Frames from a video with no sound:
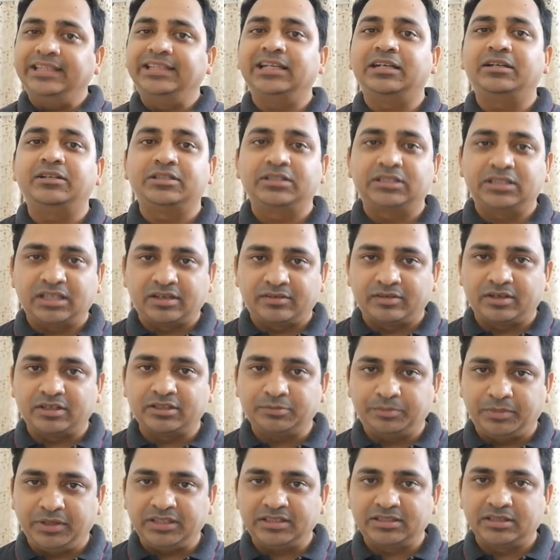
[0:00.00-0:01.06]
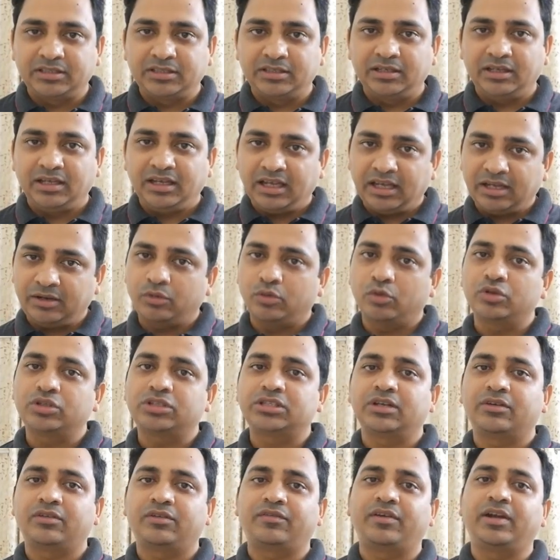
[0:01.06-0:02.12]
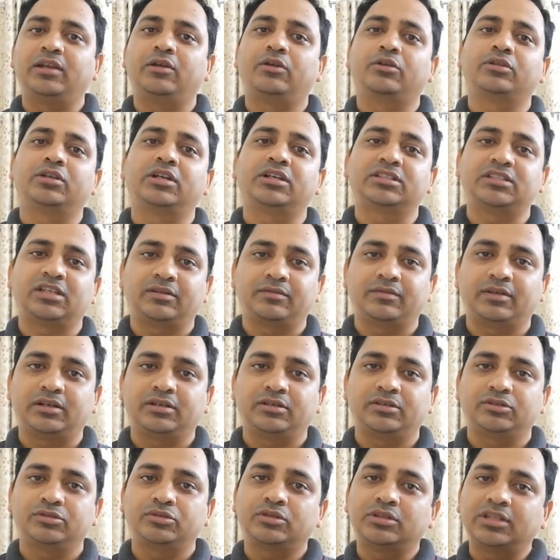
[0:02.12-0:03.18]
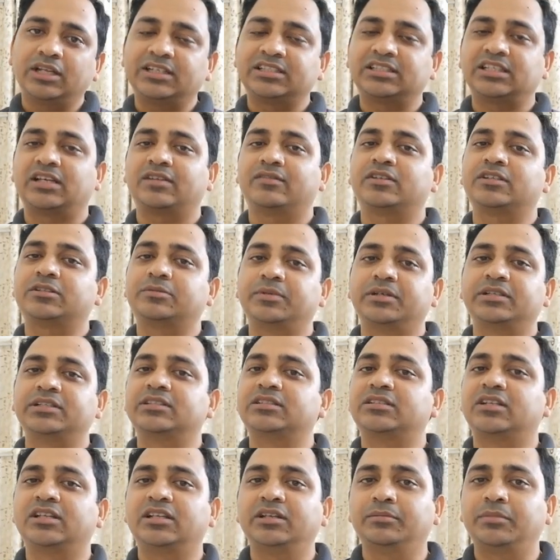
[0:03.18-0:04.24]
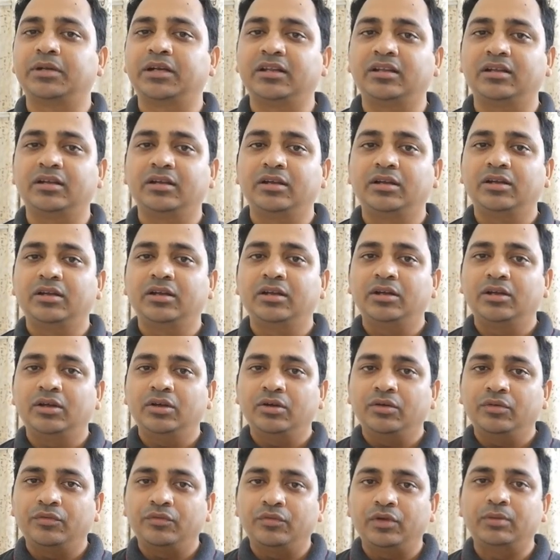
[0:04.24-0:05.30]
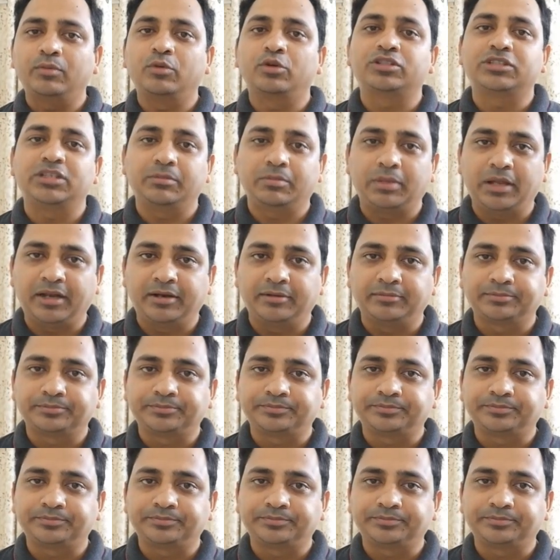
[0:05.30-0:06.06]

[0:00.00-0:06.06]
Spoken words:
that server space and host our file on that server. So that server space is nothing but a web hosting plan.